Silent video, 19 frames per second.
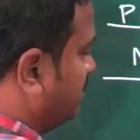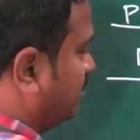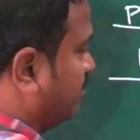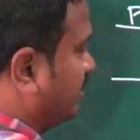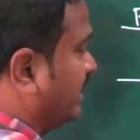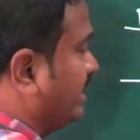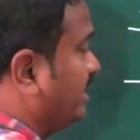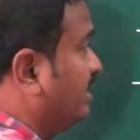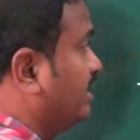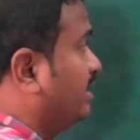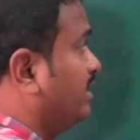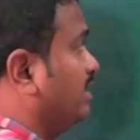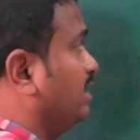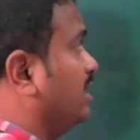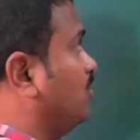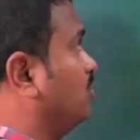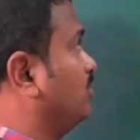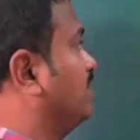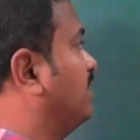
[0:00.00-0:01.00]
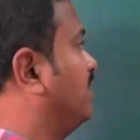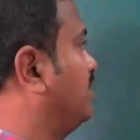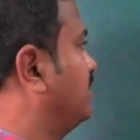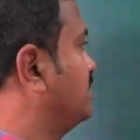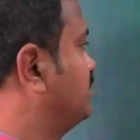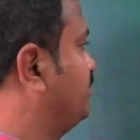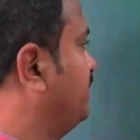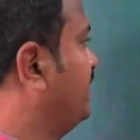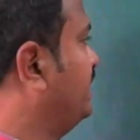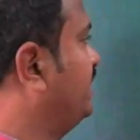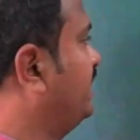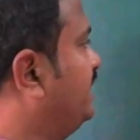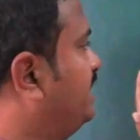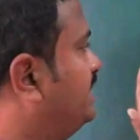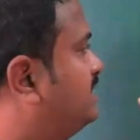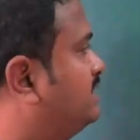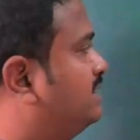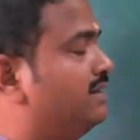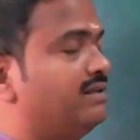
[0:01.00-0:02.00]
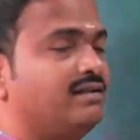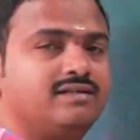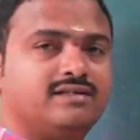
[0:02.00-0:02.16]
Okay. Now the spindle is